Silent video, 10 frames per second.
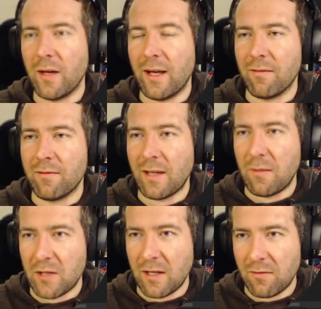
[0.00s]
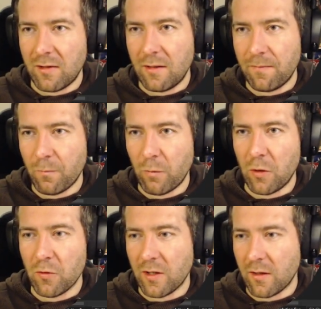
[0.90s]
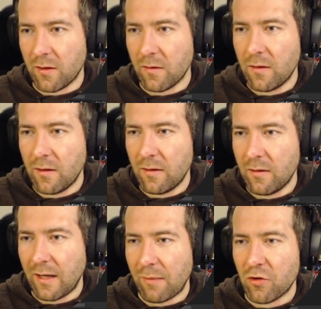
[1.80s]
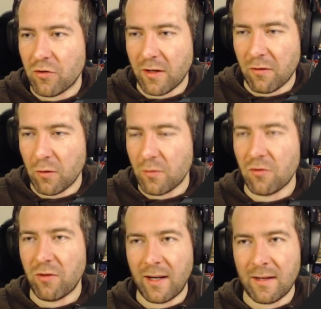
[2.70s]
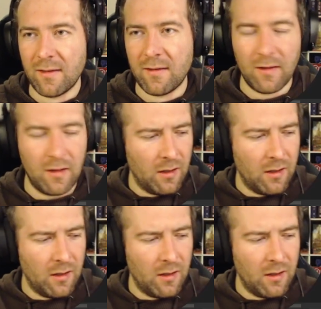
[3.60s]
have type safety when using captures and groups and regexes.